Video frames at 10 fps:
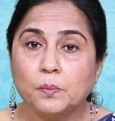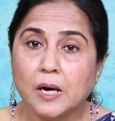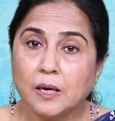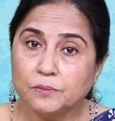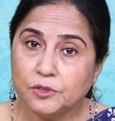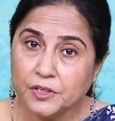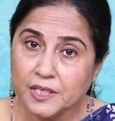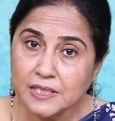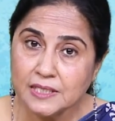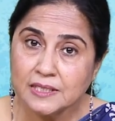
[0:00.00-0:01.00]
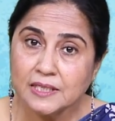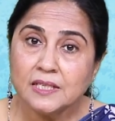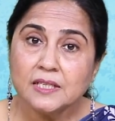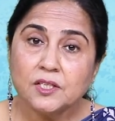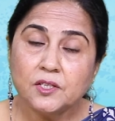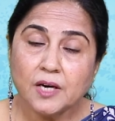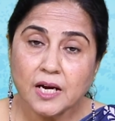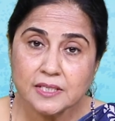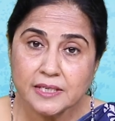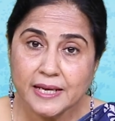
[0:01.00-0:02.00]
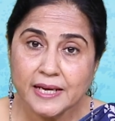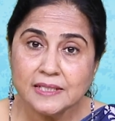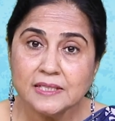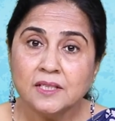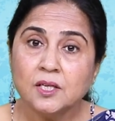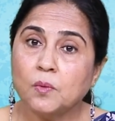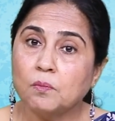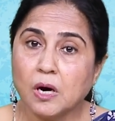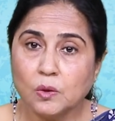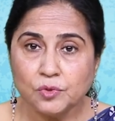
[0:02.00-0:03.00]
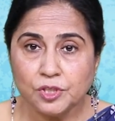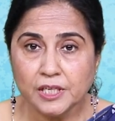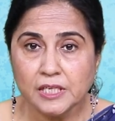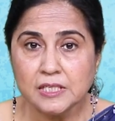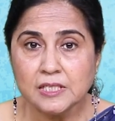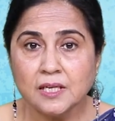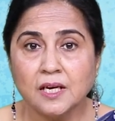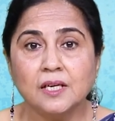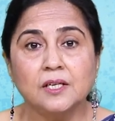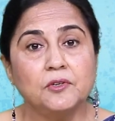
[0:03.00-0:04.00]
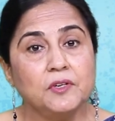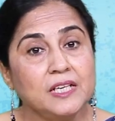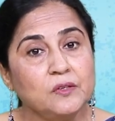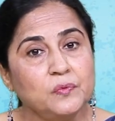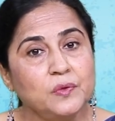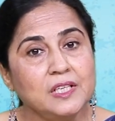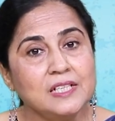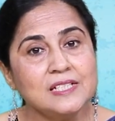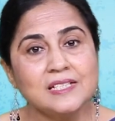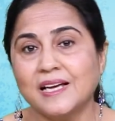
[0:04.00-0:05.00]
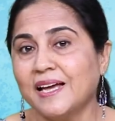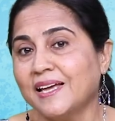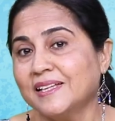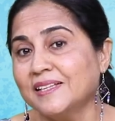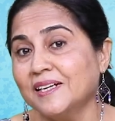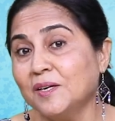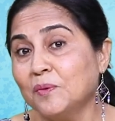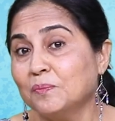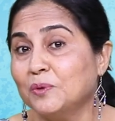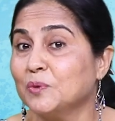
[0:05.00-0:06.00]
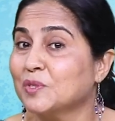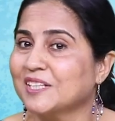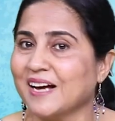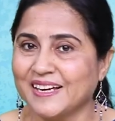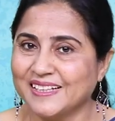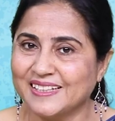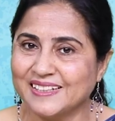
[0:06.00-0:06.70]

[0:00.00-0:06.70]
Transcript: palm trees, grassland, mountains, green fields and the blue sky.